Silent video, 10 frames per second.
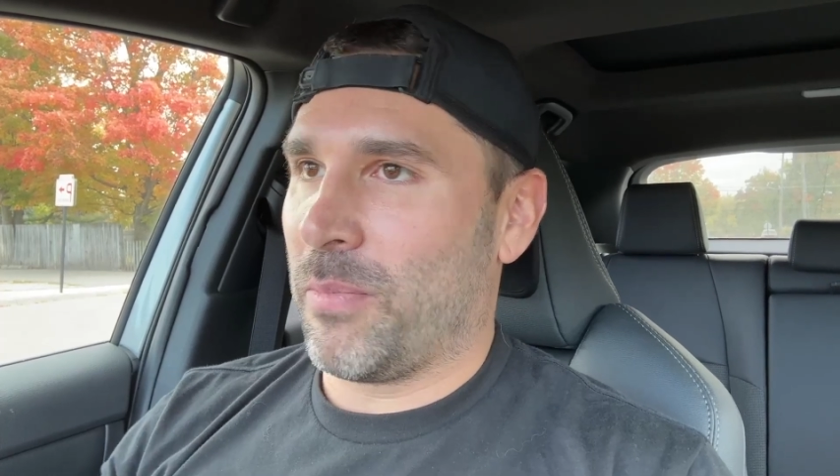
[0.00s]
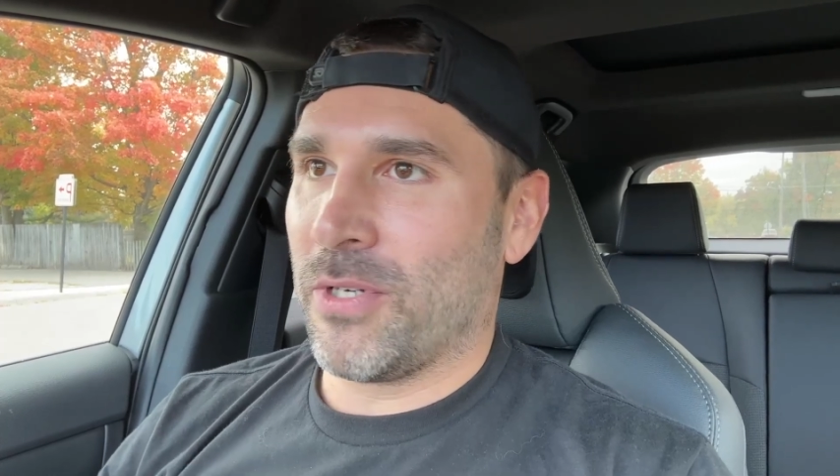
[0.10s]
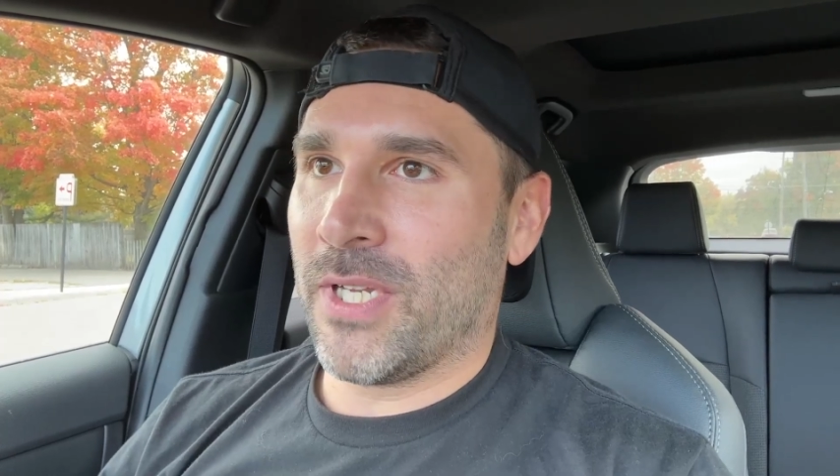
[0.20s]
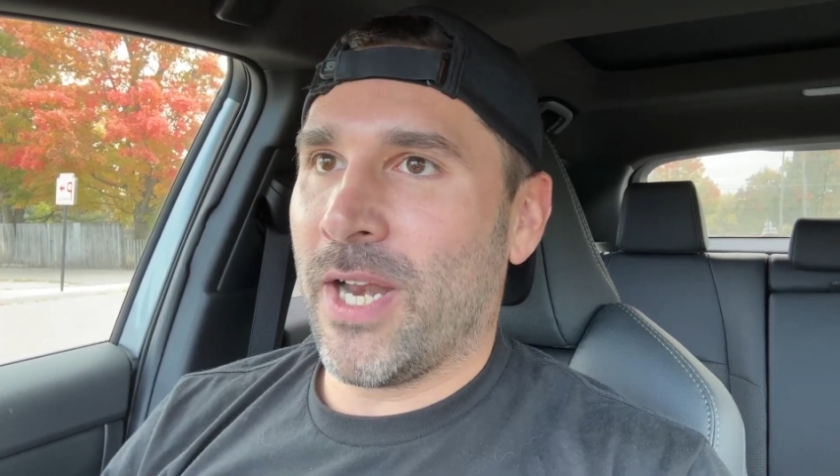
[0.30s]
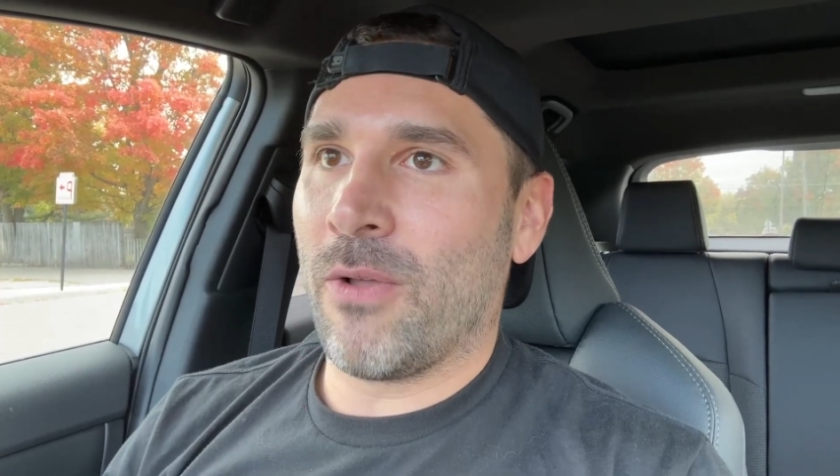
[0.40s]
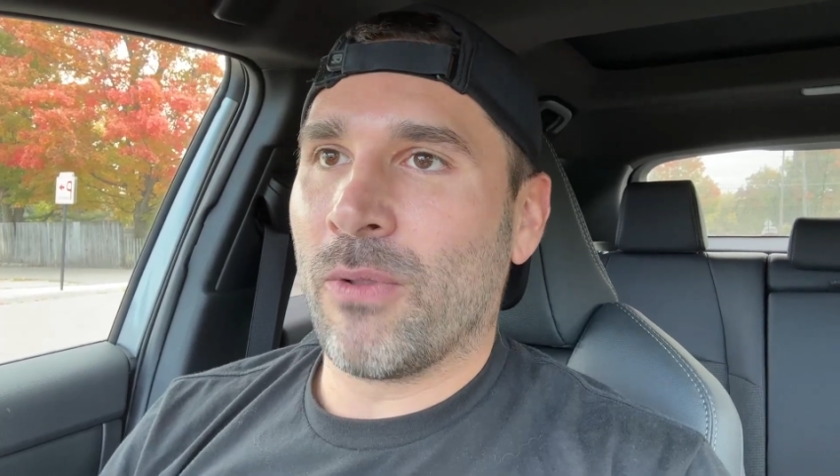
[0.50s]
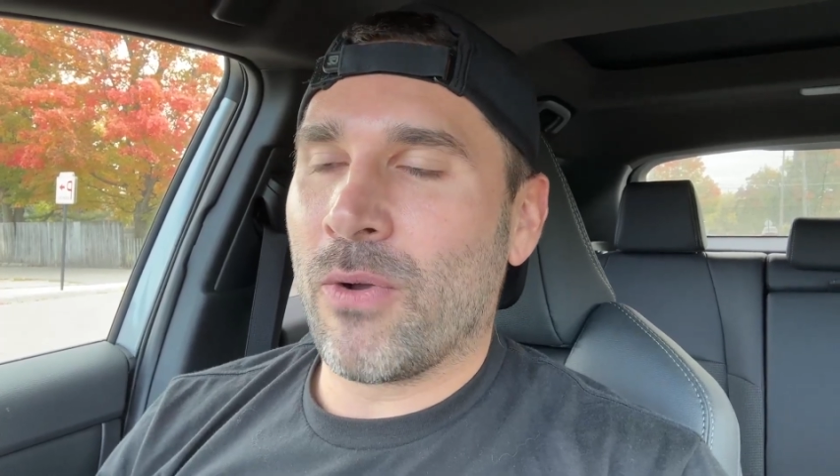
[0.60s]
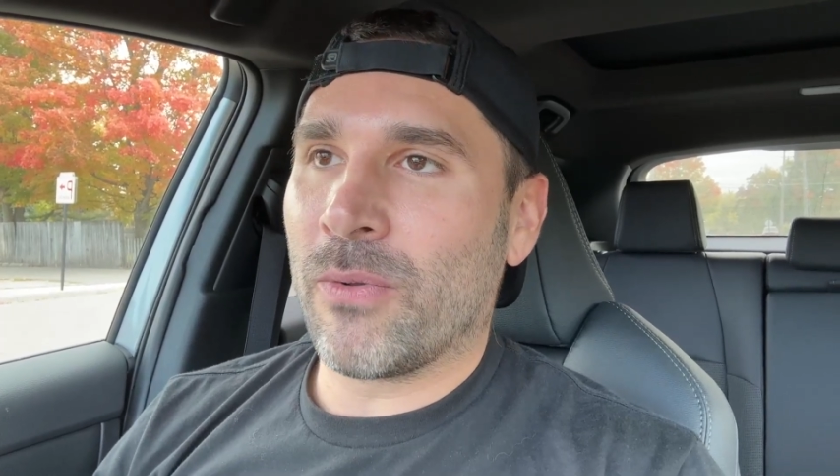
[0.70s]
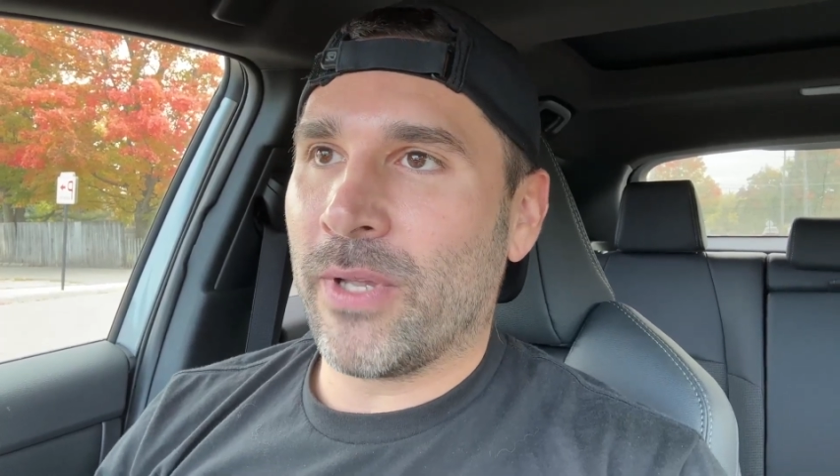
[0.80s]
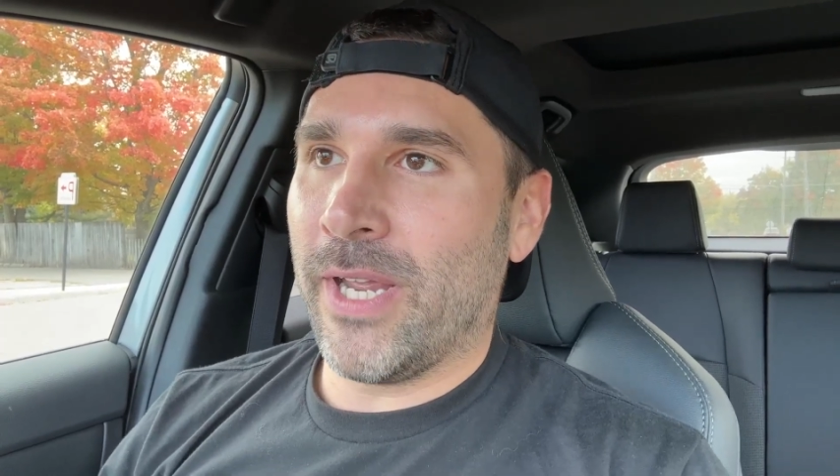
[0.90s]
person I know
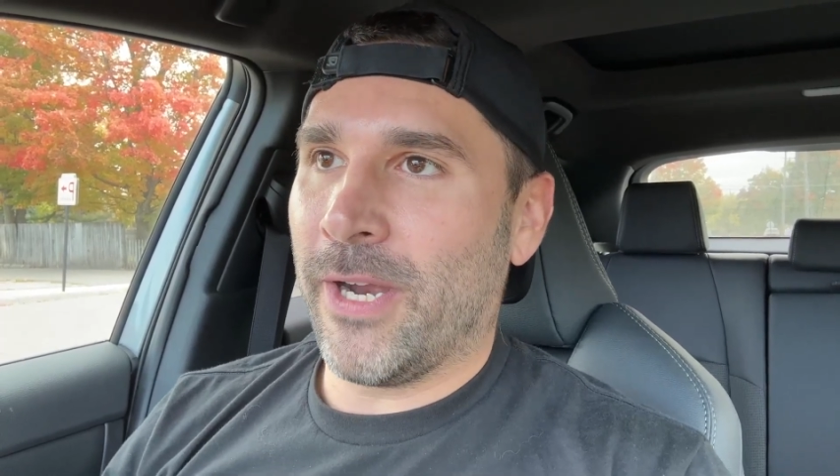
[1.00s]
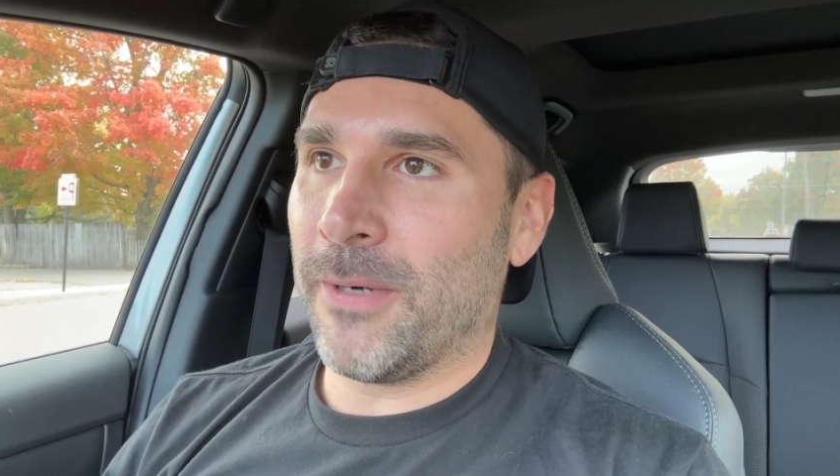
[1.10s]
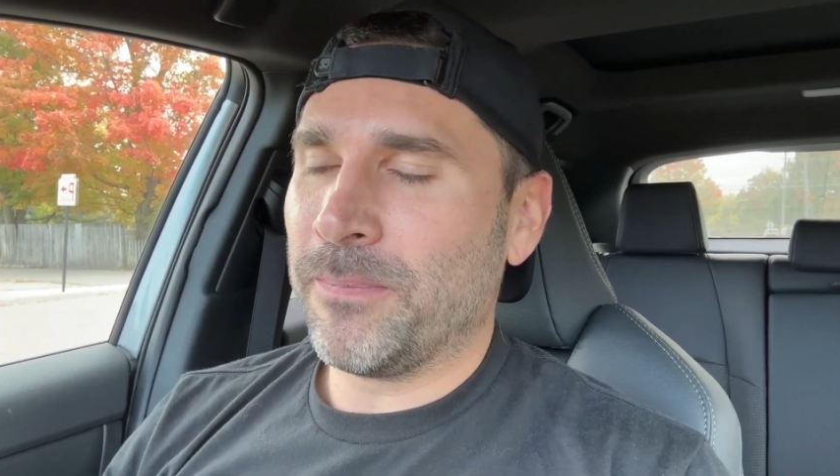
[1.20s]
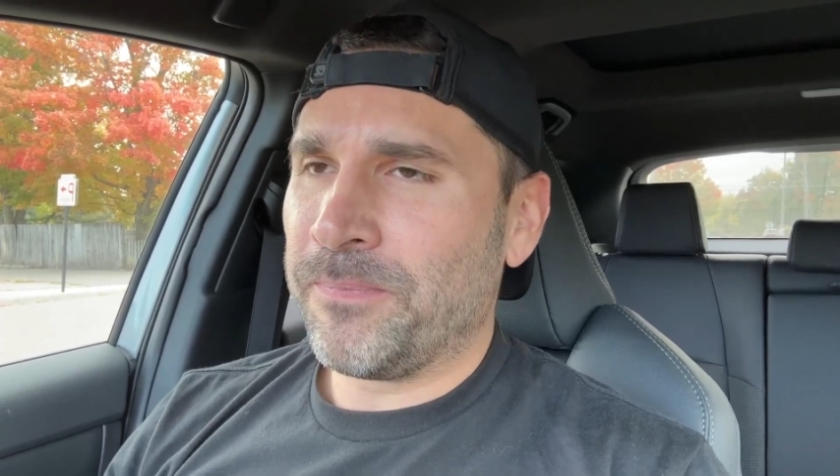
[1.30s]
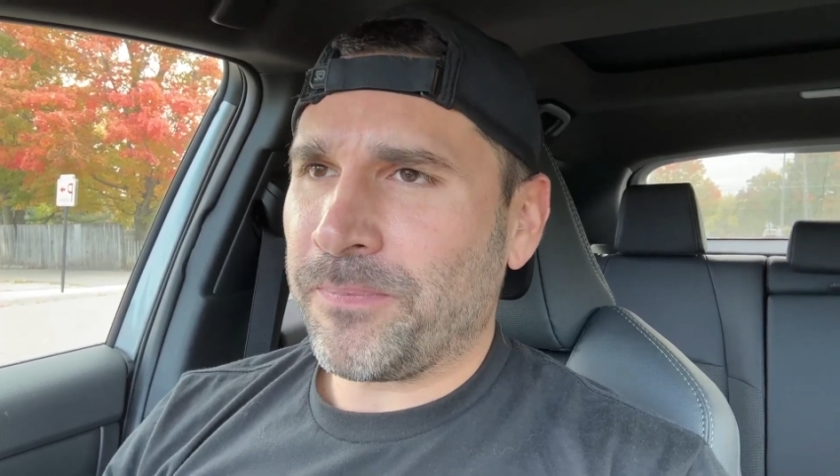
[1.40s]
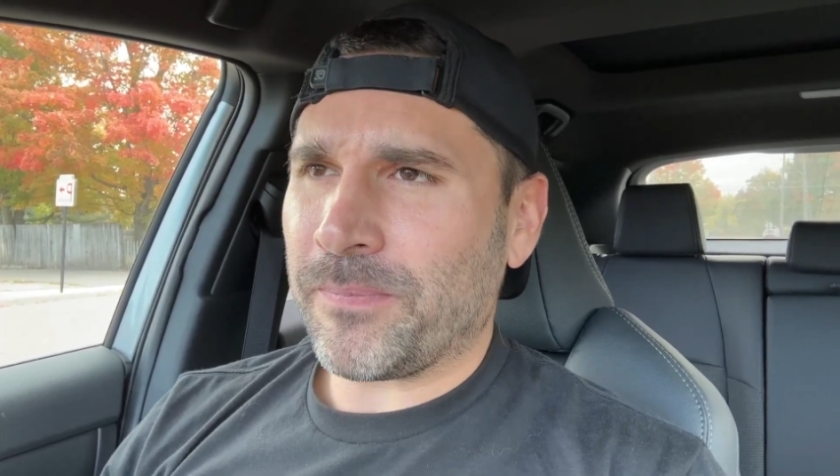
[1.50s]
locally here,